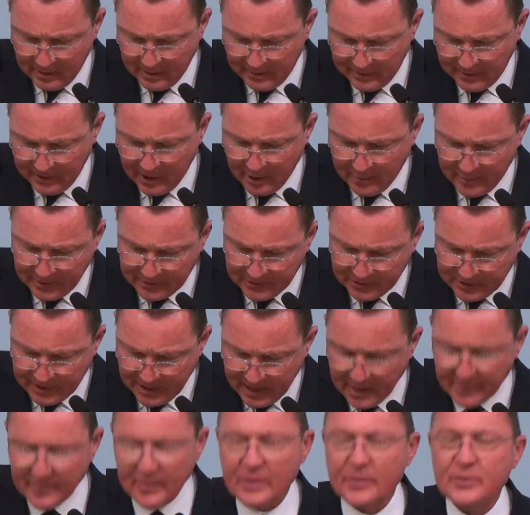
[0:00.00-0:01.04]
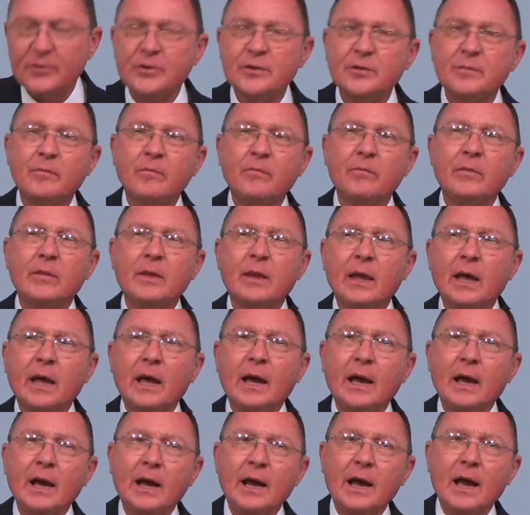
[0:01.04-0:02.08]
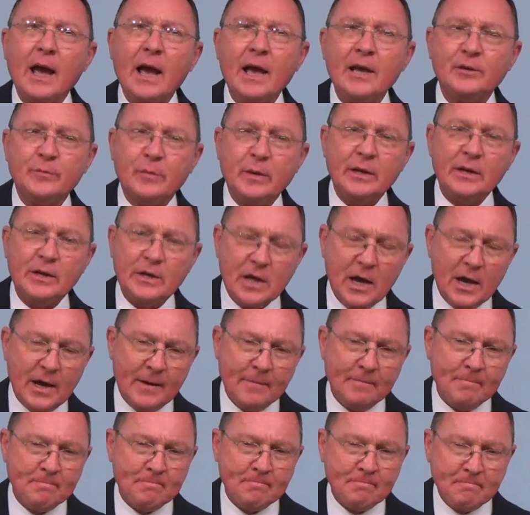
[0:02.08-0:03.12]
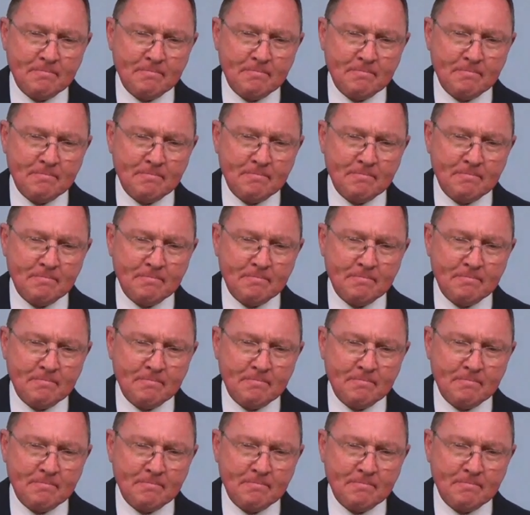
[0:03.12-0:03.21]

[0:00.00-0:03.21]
Think how much damage has been done